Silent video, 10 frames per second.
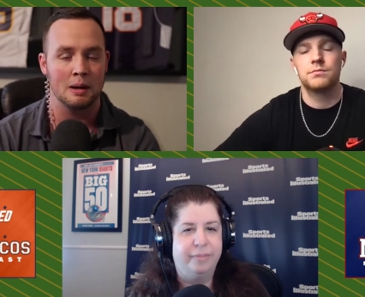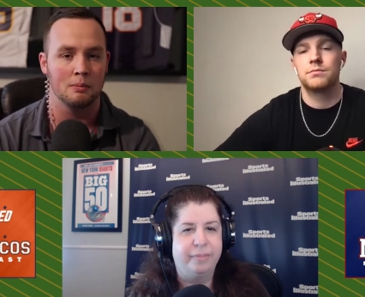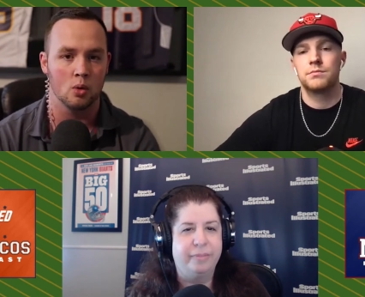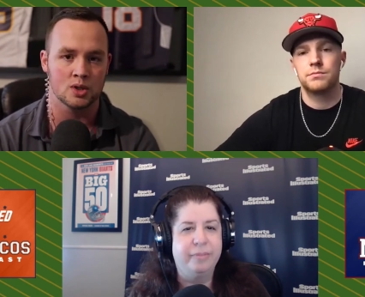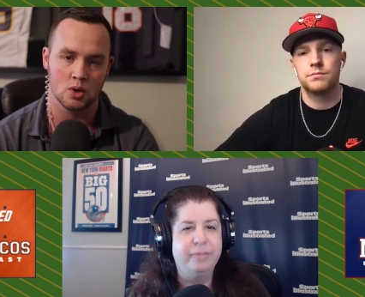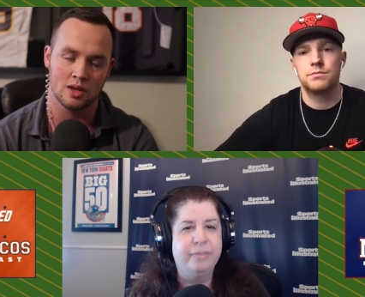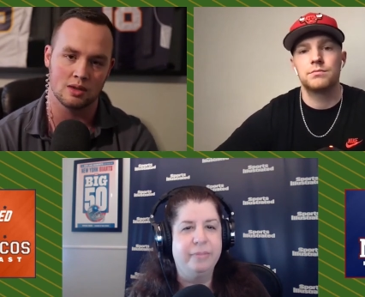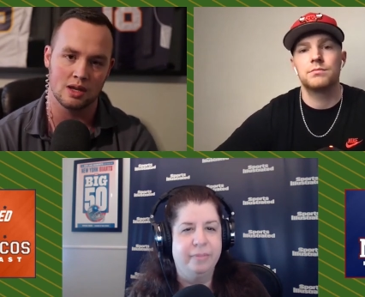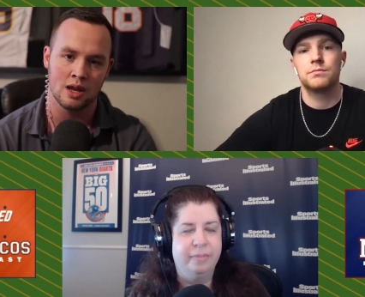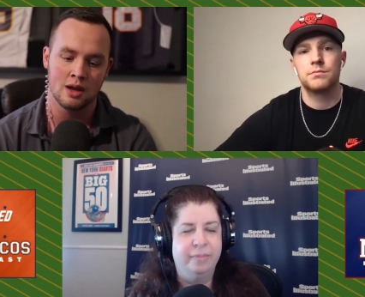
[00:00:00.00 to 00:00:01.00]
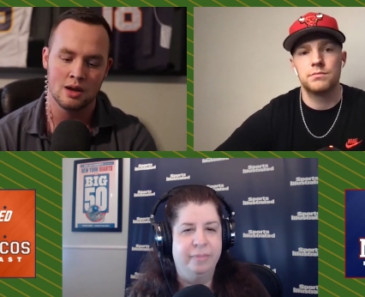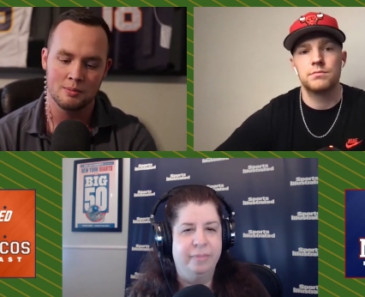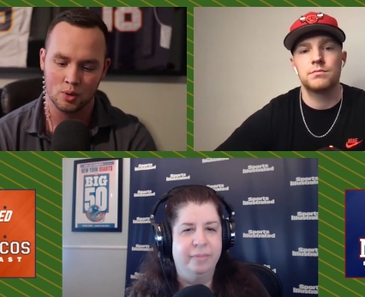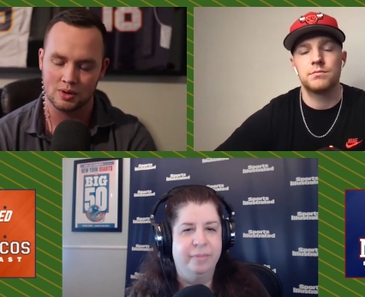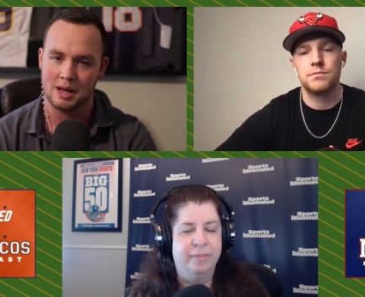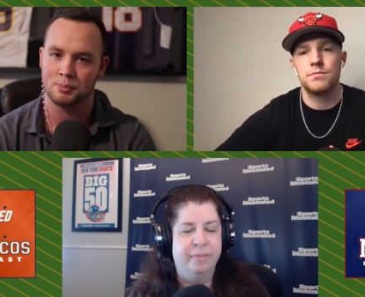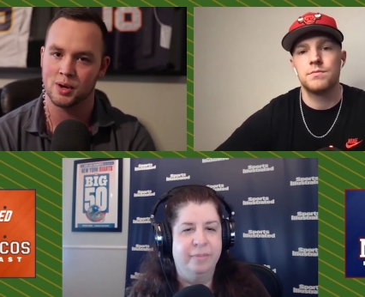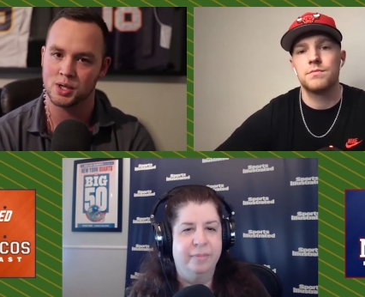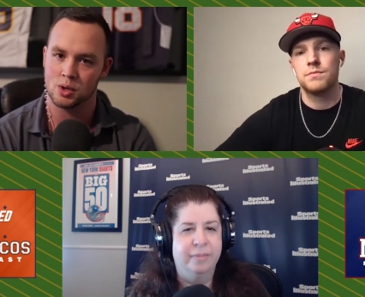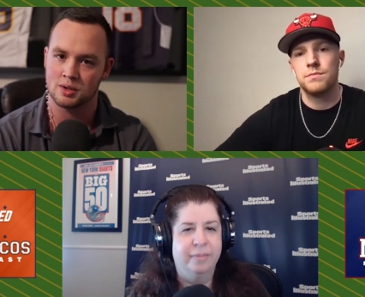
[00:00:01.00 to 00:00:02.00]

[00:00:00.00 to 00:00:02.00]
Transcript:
Speaker 1: more. So I think putting that pressure